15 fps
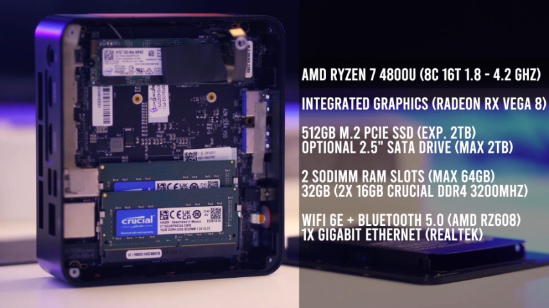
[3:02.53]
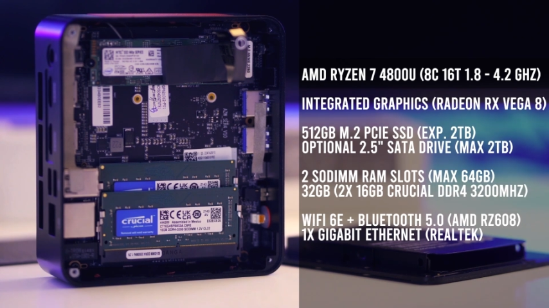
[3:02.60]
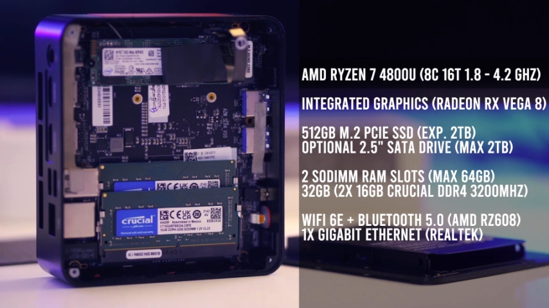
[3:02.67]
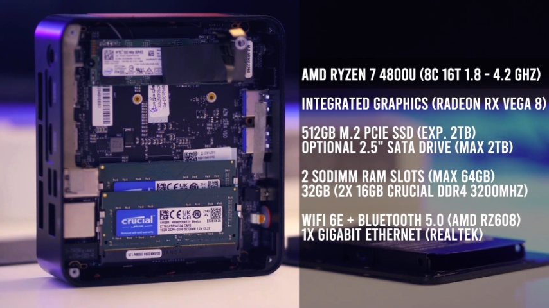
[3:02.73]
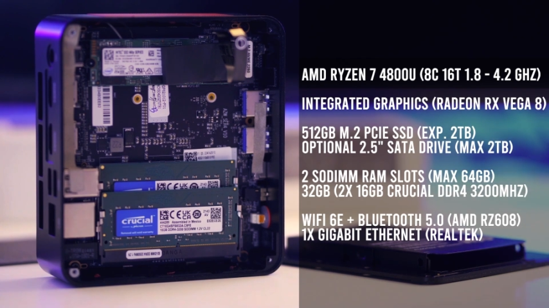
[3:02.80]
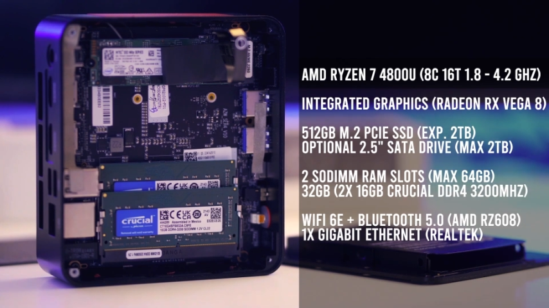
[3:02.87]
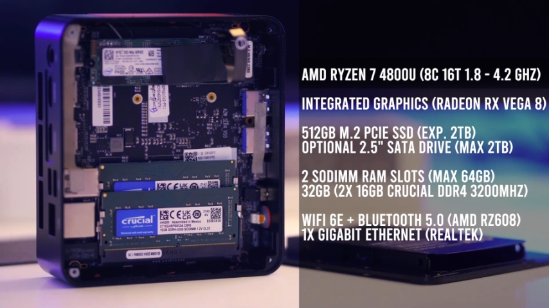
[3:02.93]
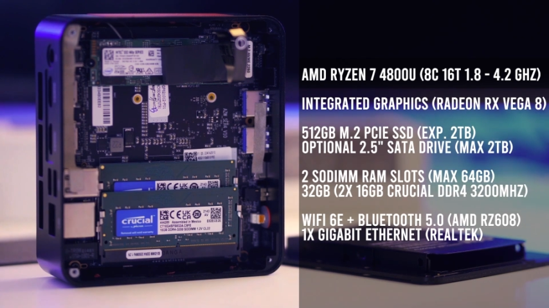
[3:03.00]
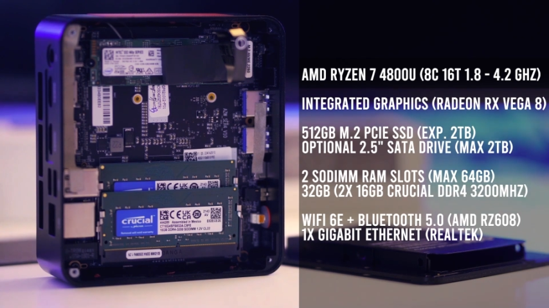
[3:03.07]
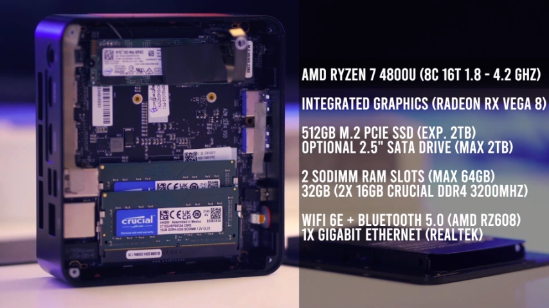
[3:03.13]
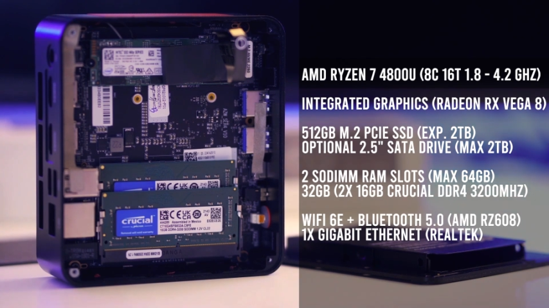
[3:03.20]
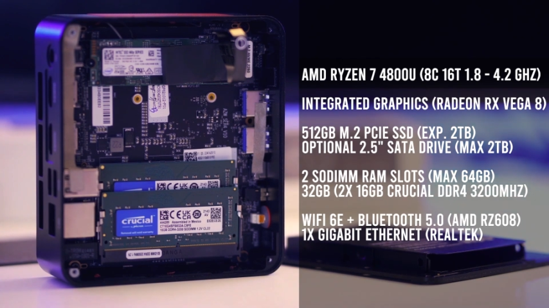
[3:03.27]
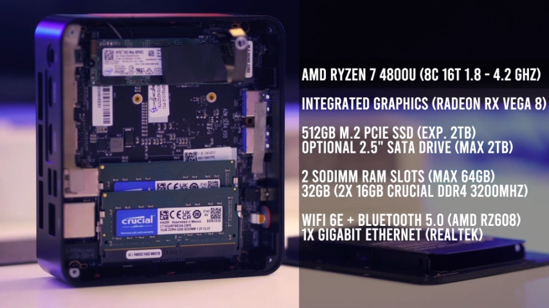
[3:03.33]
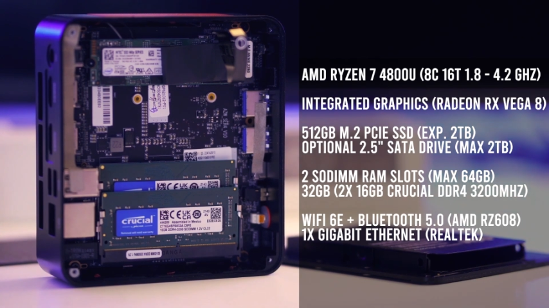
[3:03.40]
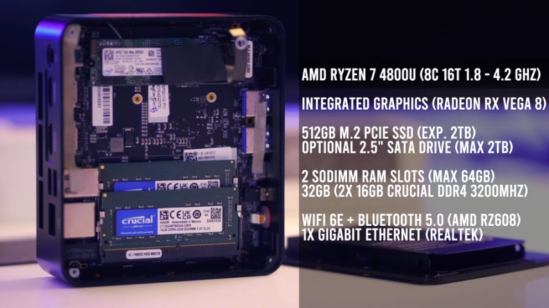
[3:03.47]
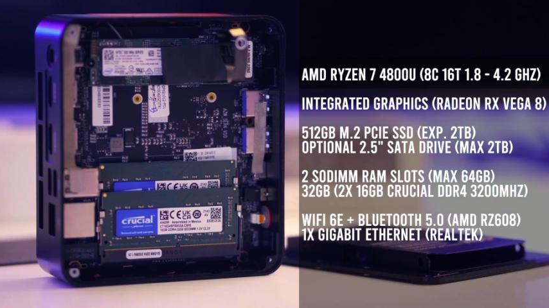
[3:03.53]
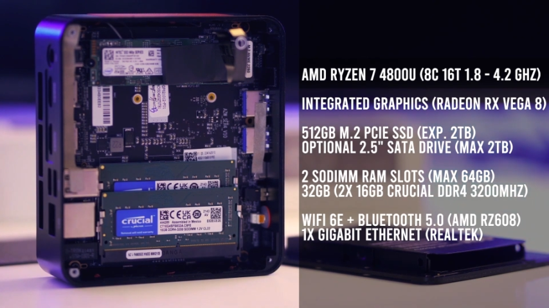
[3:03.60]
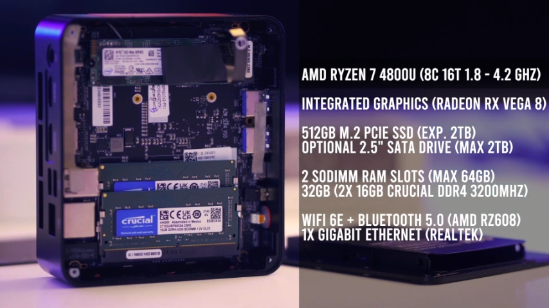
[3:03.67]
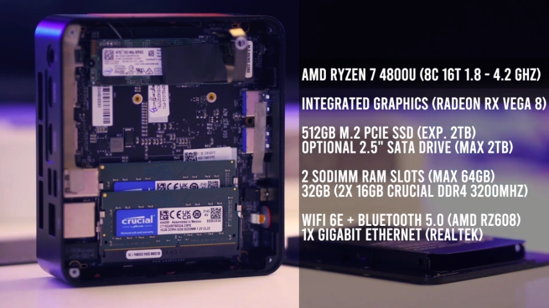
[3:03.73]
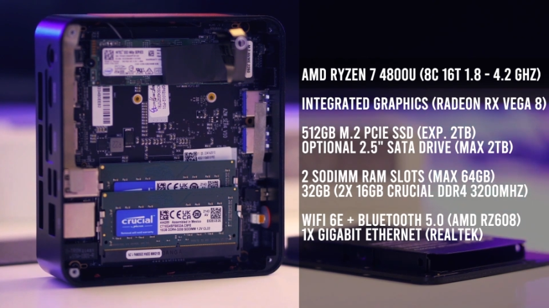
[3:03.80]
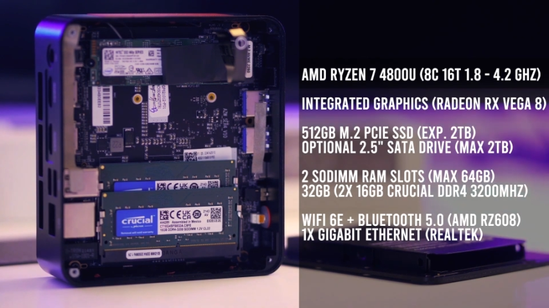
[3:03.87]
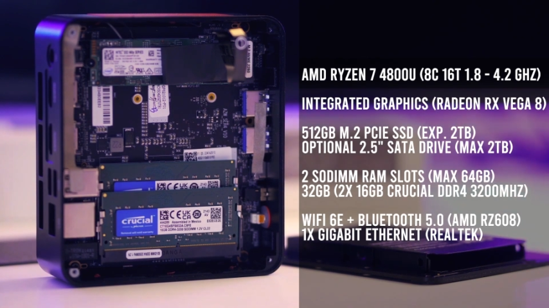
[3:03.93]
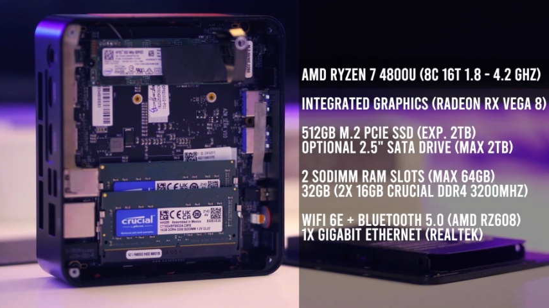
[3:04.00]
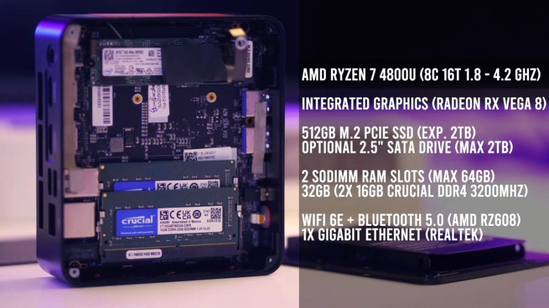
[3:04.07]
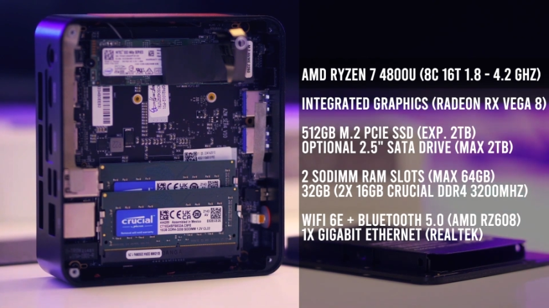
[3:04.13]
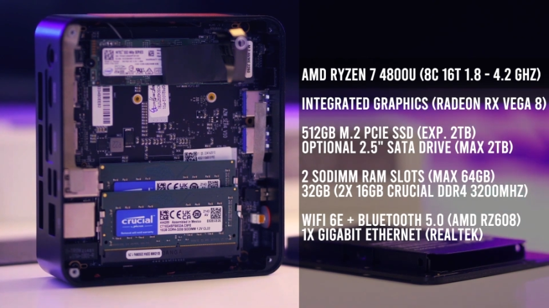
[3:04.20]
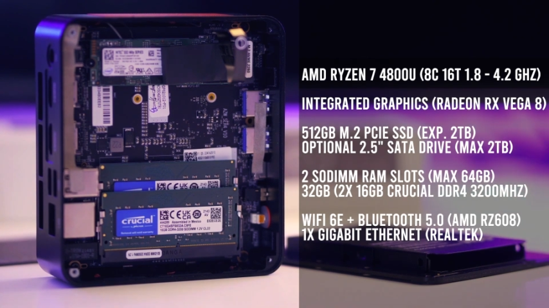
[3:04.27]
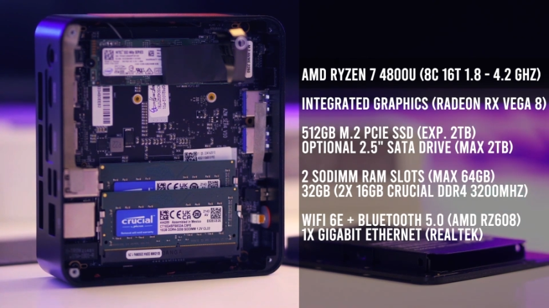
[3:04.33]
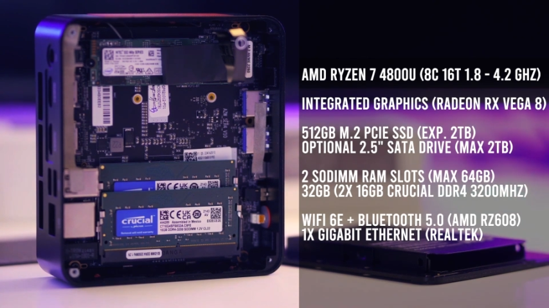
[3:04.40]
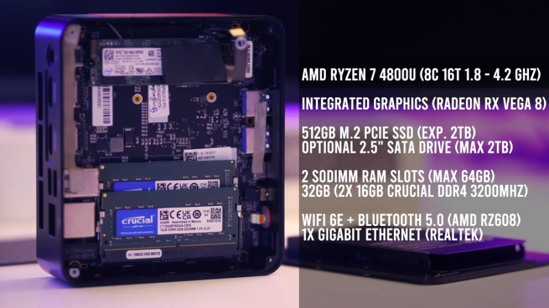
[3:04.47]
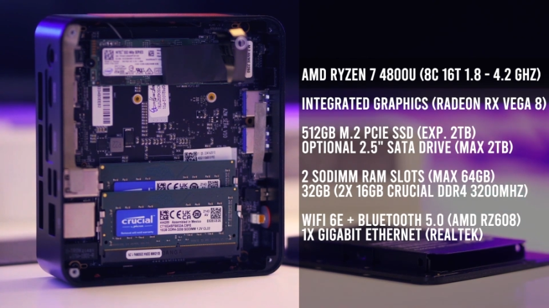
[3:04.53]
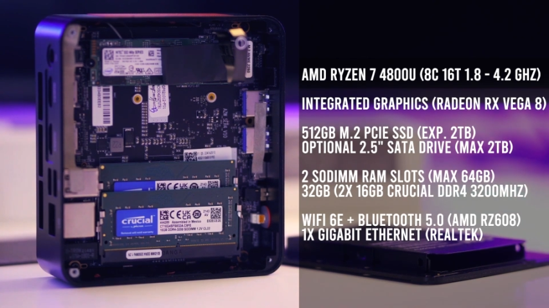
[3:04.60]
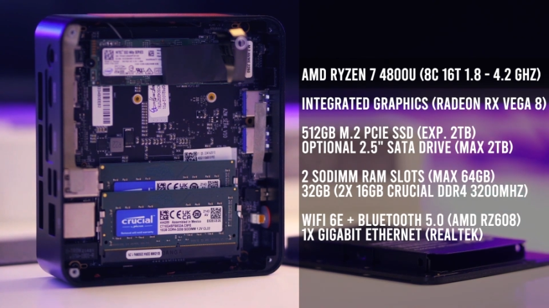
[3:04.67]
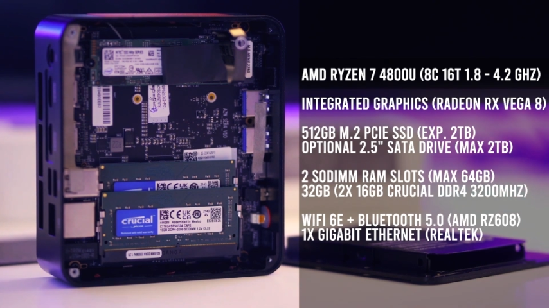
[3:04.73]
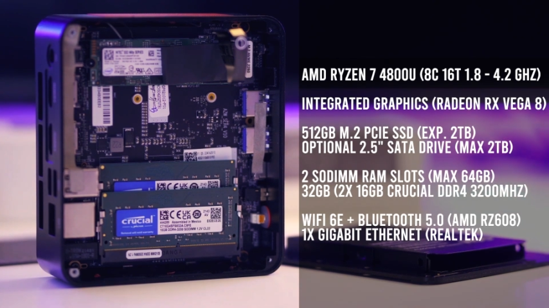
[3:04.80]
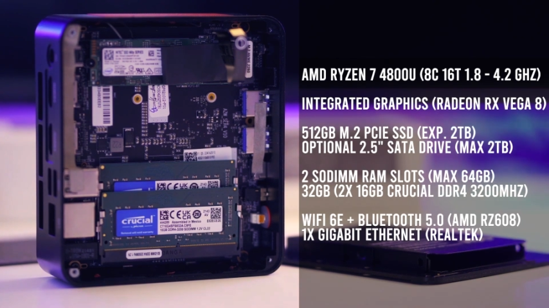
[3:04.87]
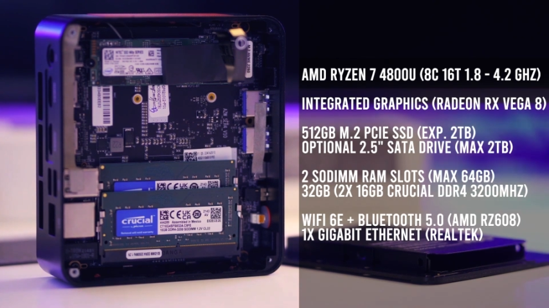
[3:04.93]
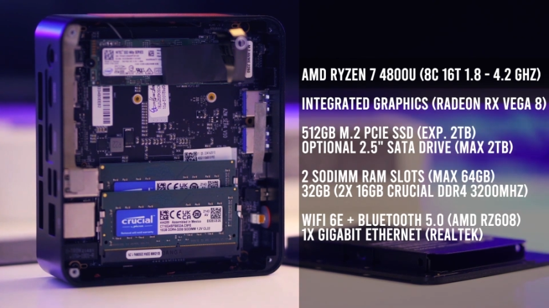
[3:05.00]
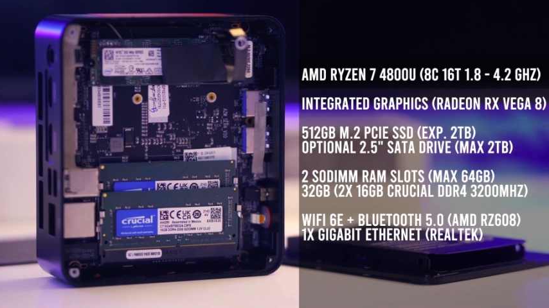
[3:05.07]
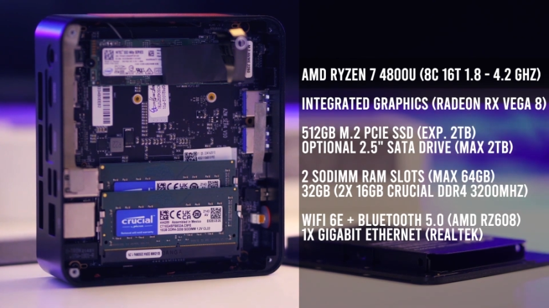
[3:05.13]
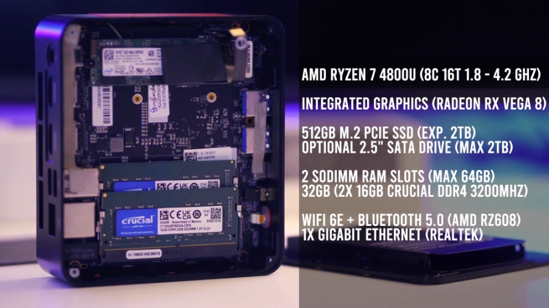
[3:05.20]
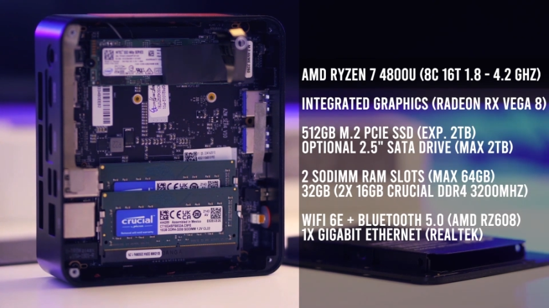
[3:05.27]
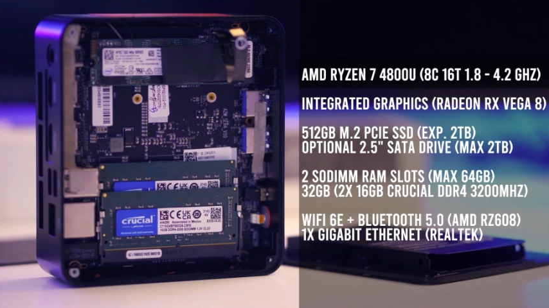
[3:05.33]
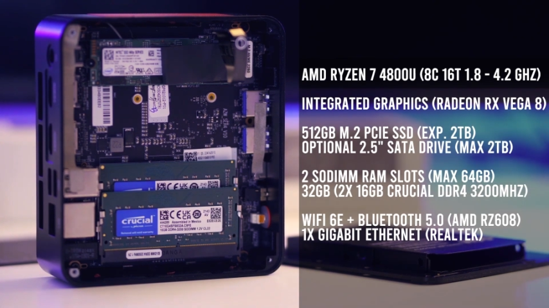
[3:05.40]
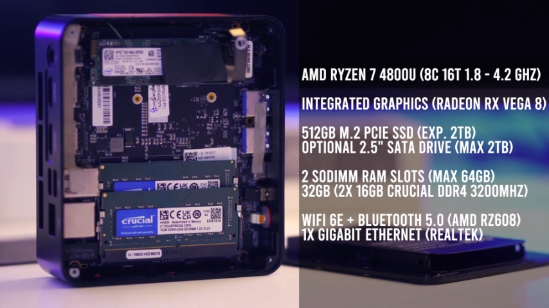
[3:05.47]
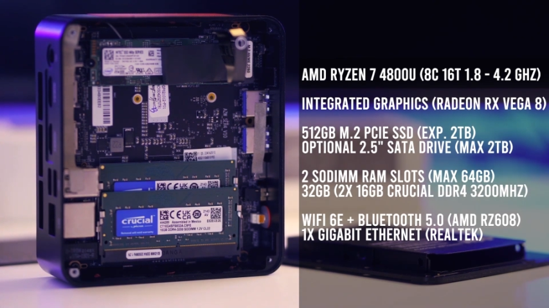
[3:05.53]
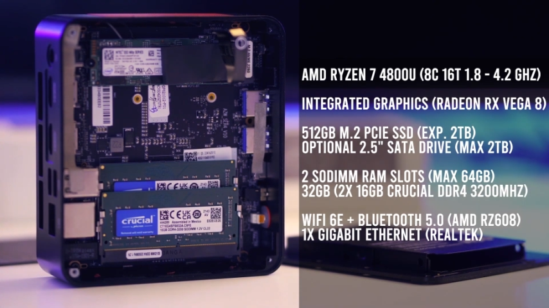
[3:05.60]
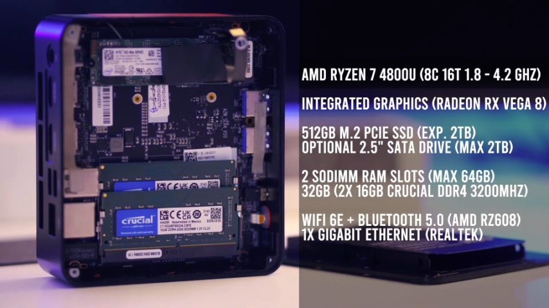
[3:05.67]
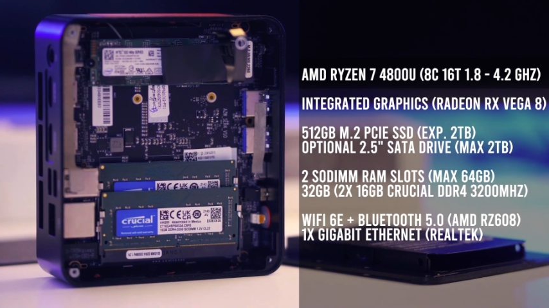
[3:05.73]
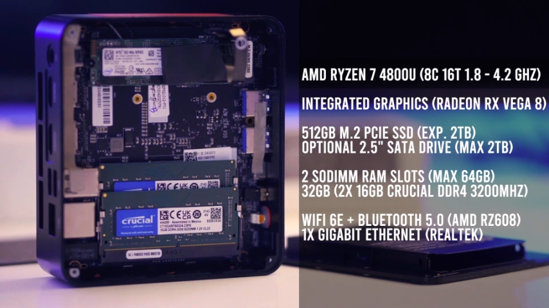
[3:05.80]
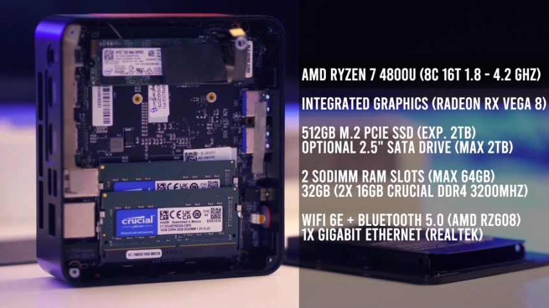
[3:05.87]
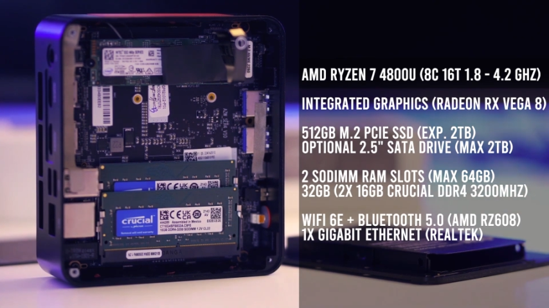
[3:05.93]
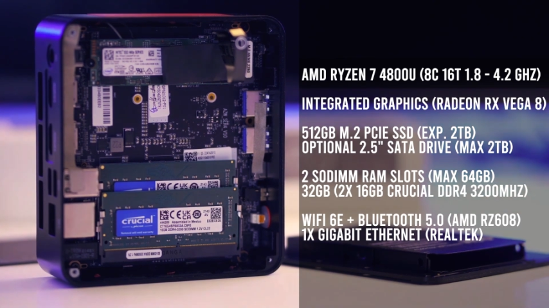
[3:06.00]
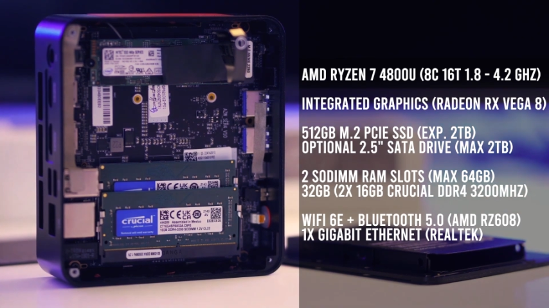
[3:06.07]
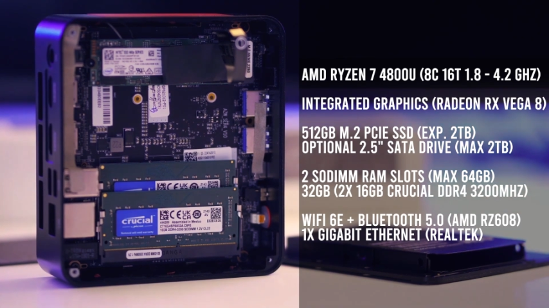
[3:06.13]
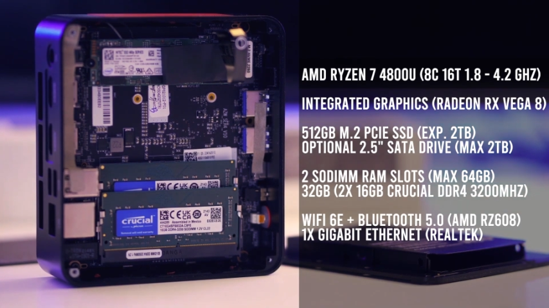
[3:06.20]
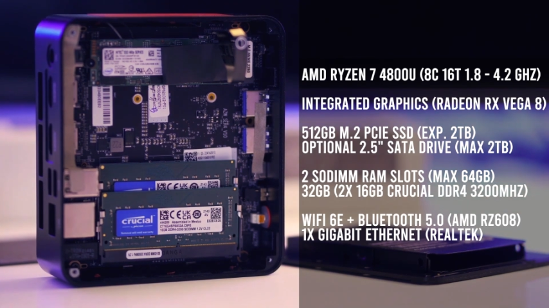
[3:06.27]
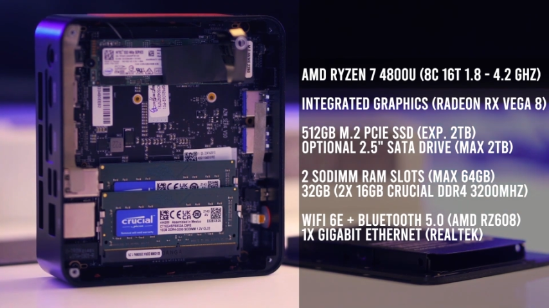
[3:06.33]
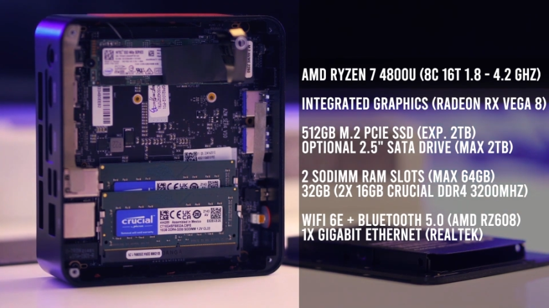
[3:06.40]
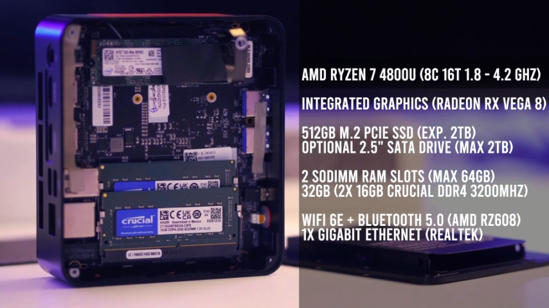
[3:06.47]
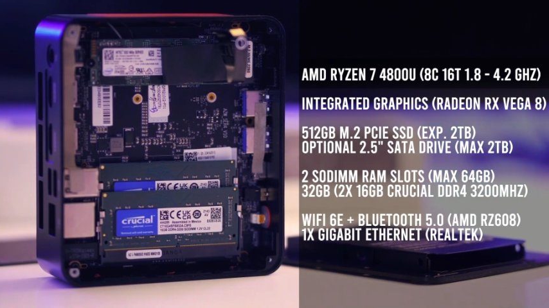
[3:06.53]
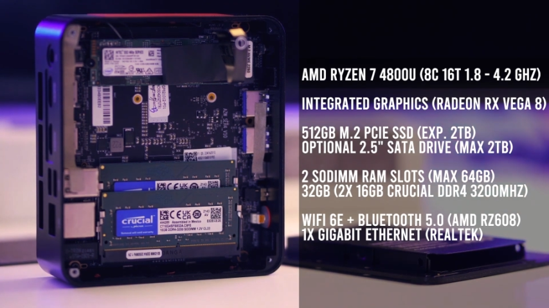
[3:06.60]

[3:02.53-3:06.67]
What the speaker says: [unreadable: no face in view]